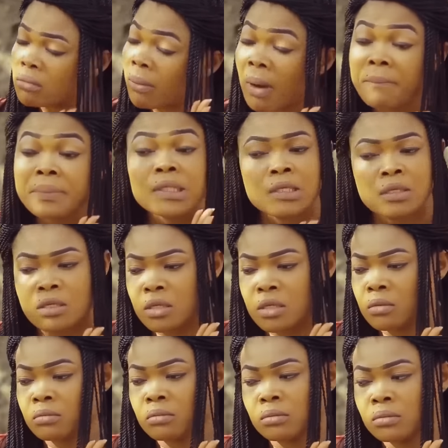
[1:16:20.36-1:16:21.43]
Mama, please,
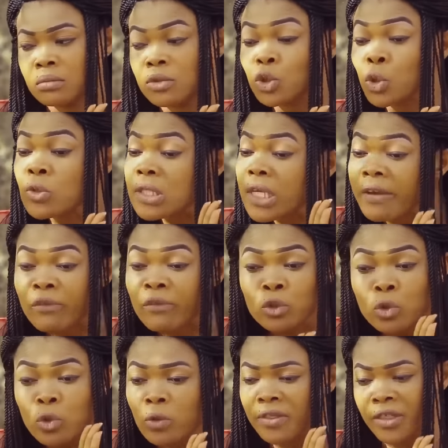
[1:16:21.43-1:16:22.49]
don't
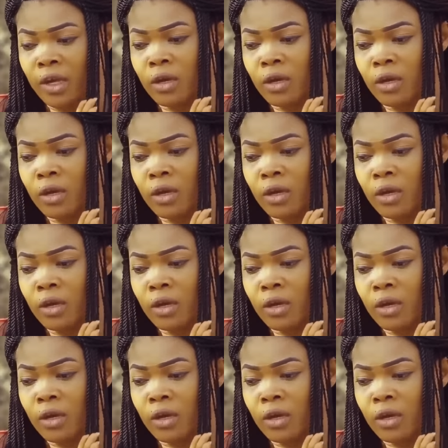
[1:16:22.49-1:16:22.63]
even go